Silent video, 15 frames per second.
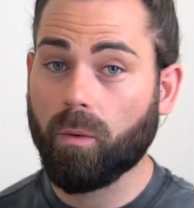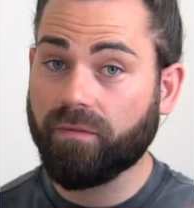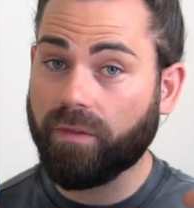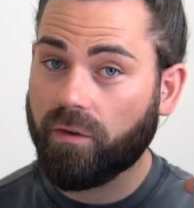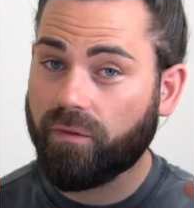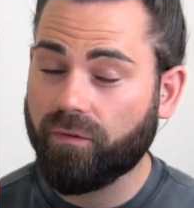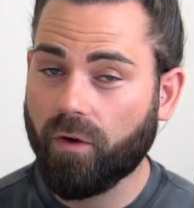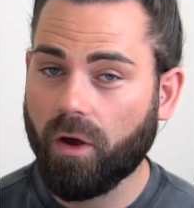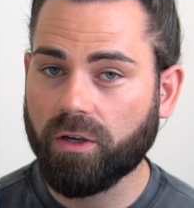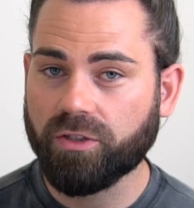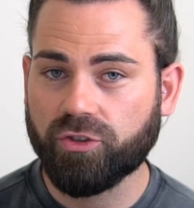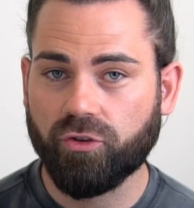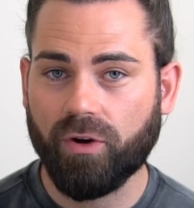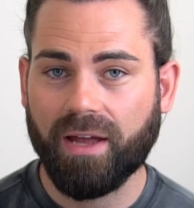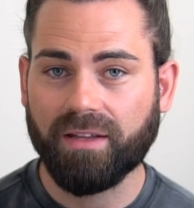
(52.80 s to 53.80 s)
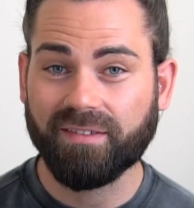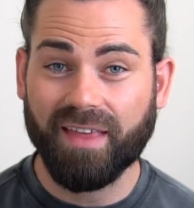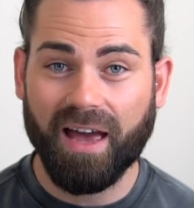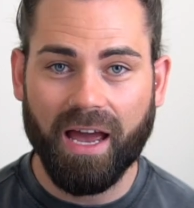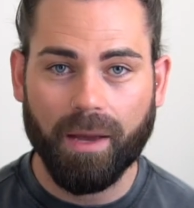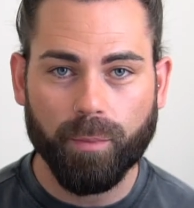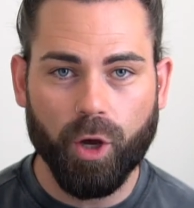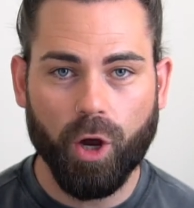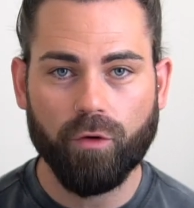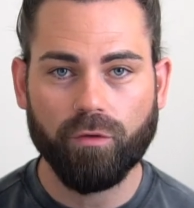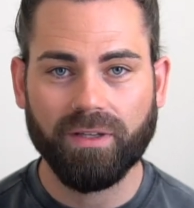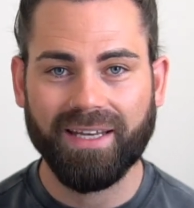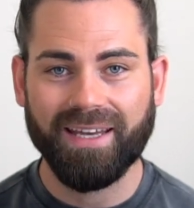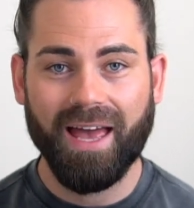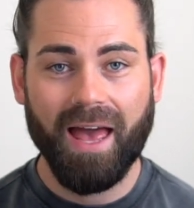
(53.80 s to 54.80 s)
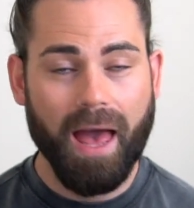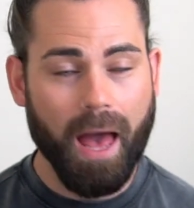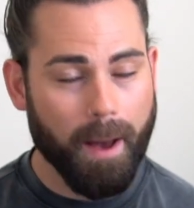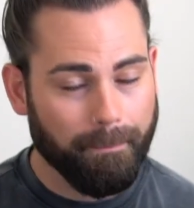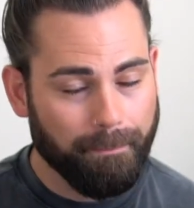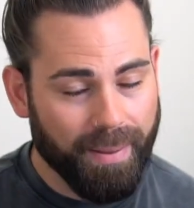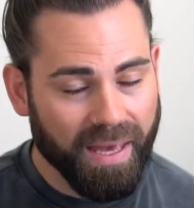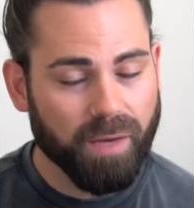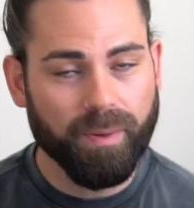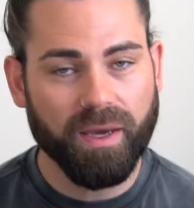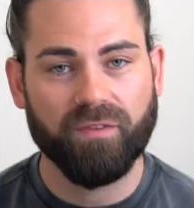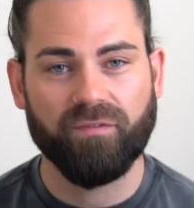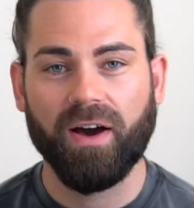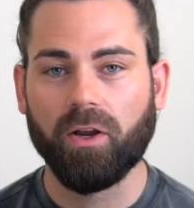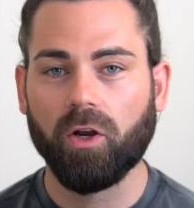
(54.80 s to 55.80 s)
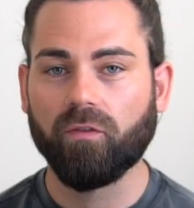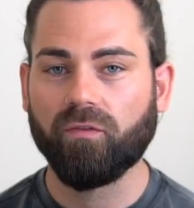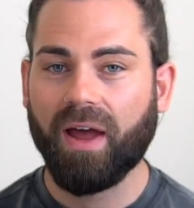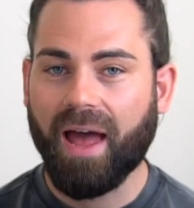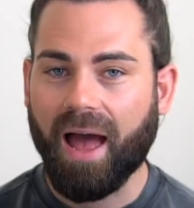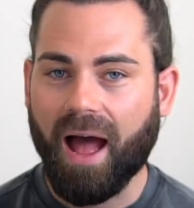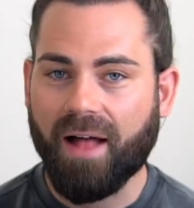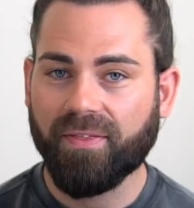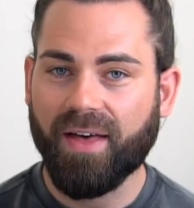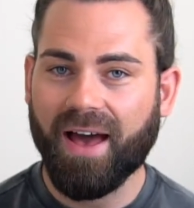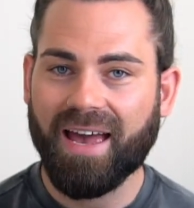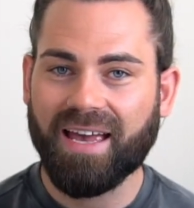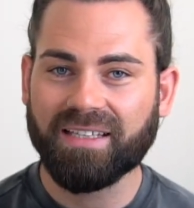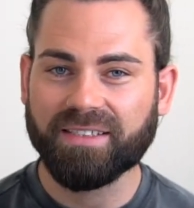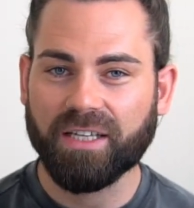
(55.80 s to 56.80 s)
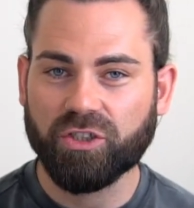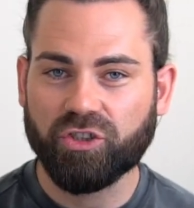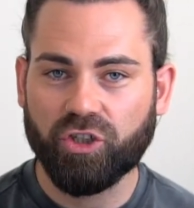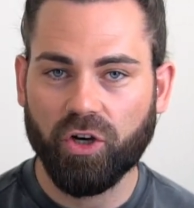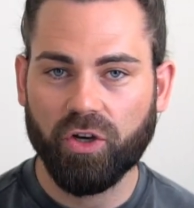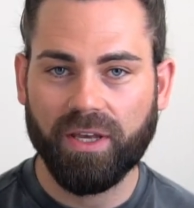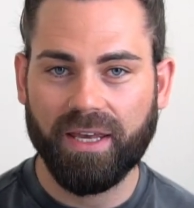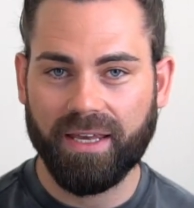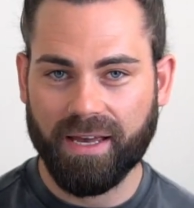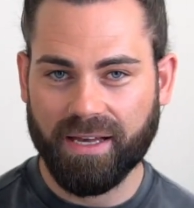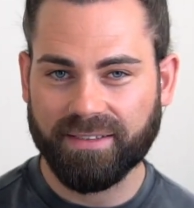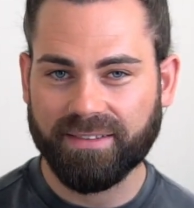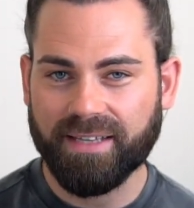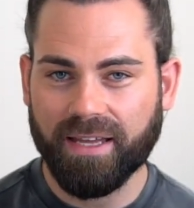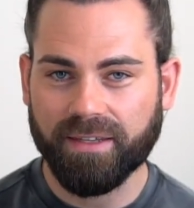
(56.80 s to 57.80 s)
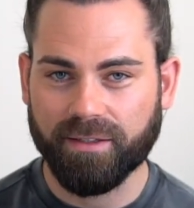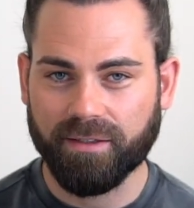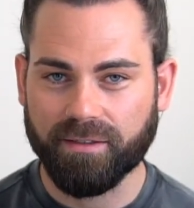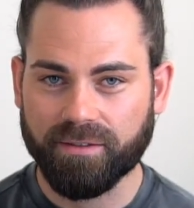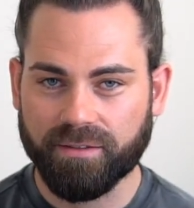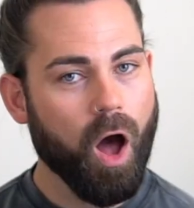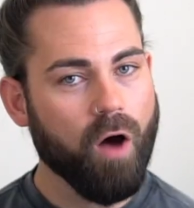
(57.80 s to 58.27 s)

with the first trend that I am currently a big, big fan of, and that is chunky sandals.